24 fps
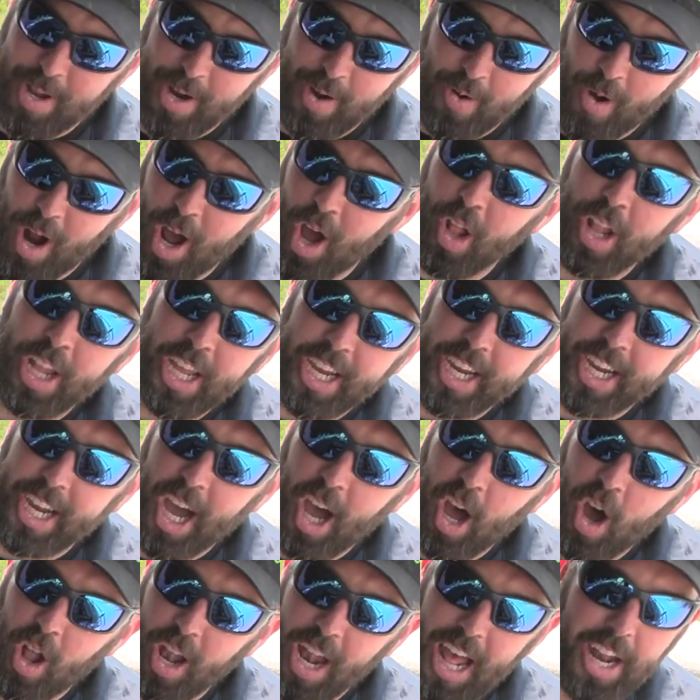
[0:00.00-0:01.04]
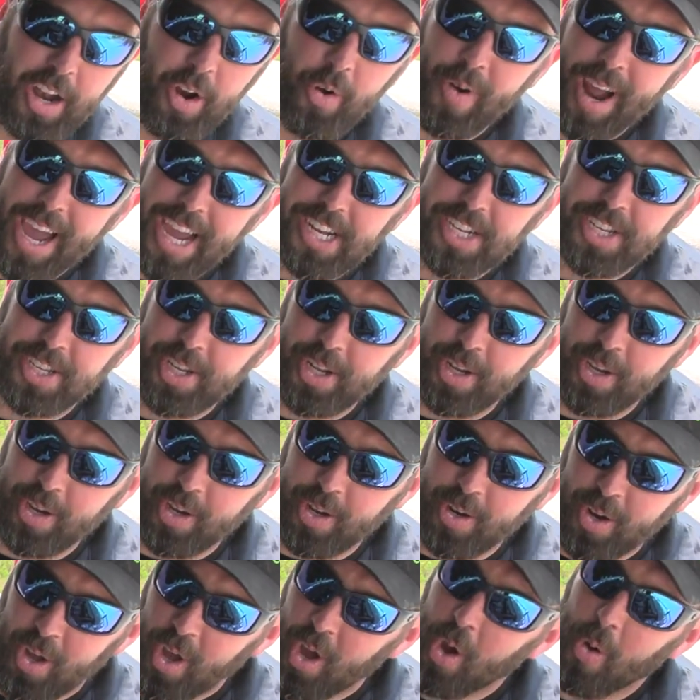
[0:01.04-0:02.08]
been rolling coal on the race
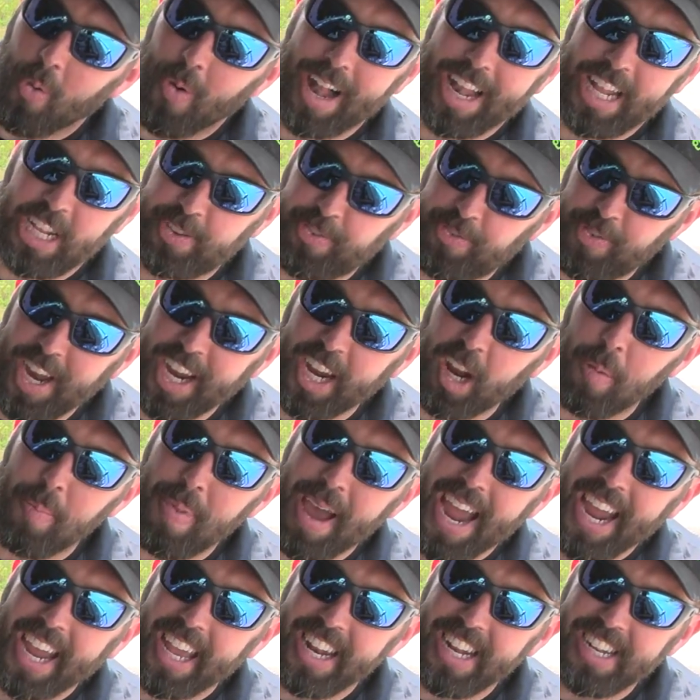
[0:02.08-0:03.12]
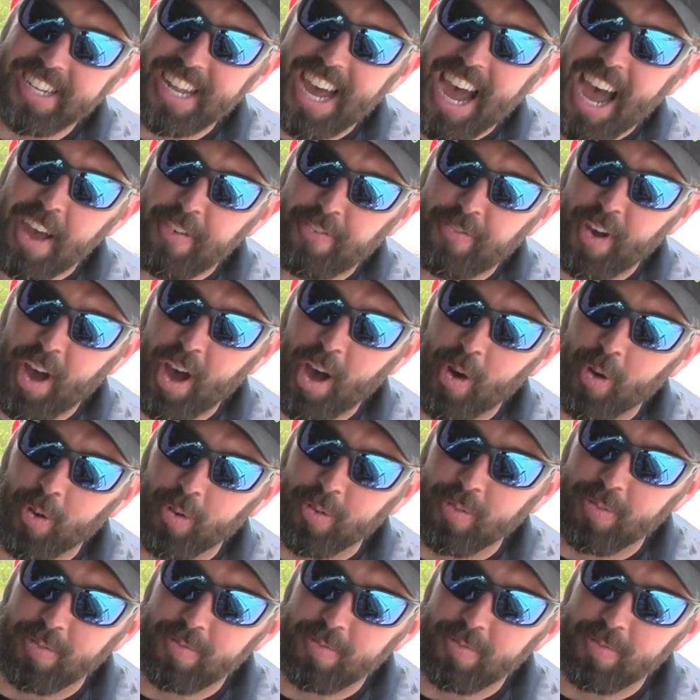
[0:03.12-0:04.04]
tune while he's finger banging his iPhone.